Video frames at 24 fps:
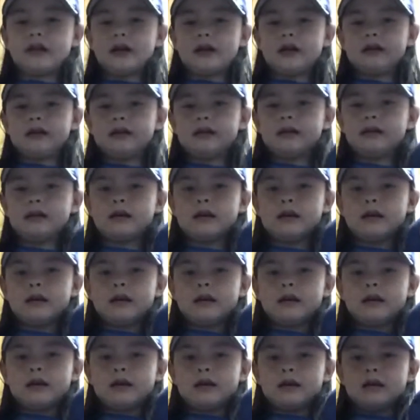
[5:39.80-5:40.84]
hat.
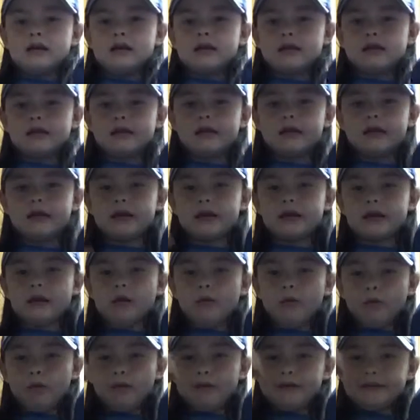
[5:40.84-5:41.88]
I think
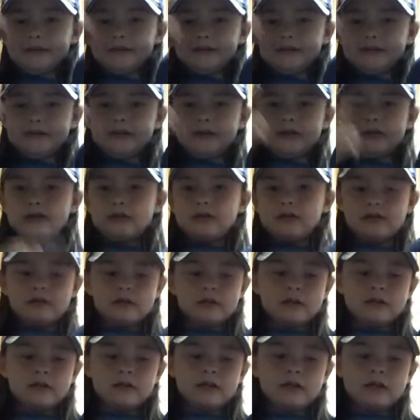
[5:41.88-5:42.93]
it was,
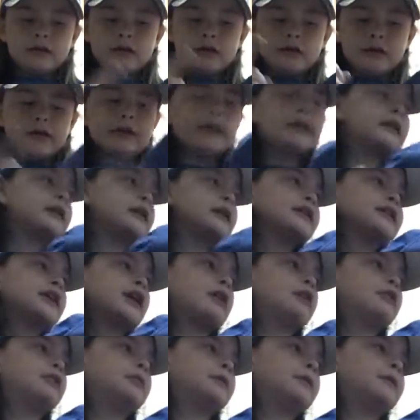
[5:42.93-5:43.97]
I think this
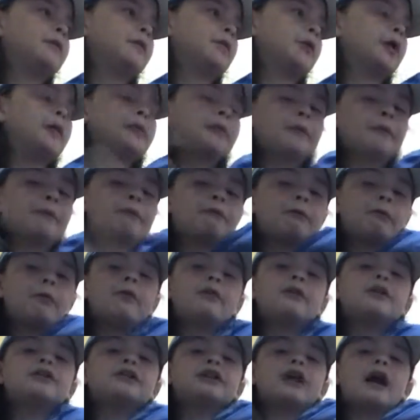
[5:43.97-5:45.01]
hat was before, but
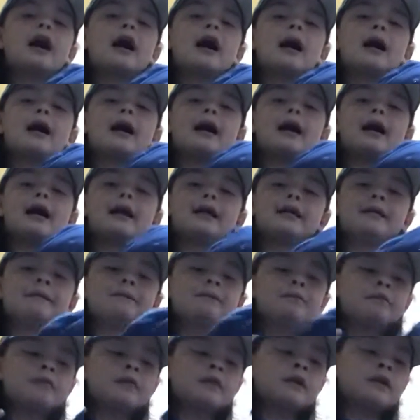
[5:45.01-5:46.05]
for this hat I had
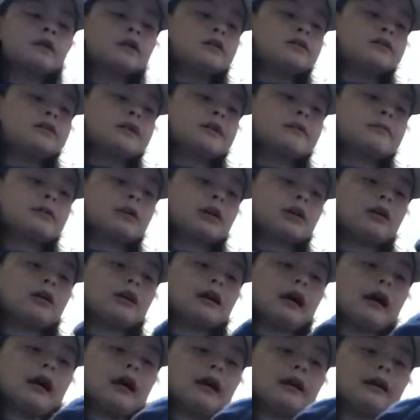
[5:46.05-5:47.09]
same color
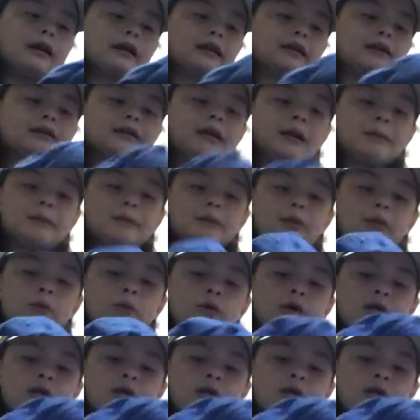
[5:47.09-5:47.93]
hat except it